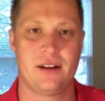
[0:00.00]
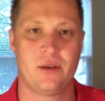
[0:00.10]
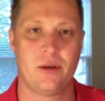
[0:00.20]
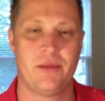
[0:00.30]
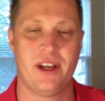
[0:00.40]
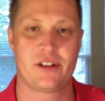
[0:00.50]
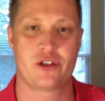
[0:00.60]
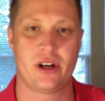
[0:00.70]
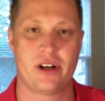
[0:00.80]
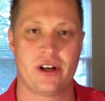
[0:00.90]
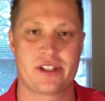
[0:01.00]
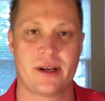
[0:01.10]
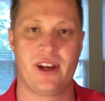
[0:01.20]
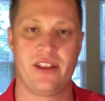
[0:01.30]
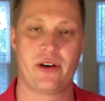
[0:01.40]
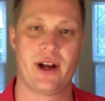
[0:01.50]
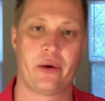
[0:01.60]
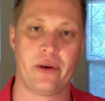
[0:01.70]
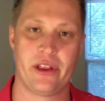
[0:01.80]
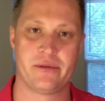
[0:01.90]
Well, it means it's triggered something in their
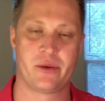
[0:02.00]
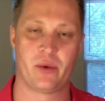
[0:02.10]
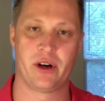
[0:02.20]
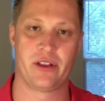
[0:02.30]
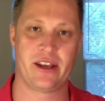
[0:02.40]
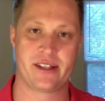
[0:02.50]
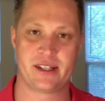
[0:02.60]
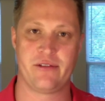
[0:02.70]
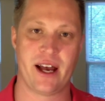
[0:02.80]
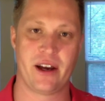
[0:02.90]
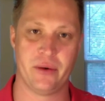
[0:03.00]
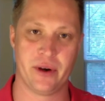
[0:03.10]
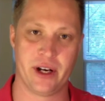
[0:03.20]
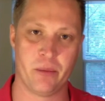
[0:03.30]
algorithm to where they see value in it.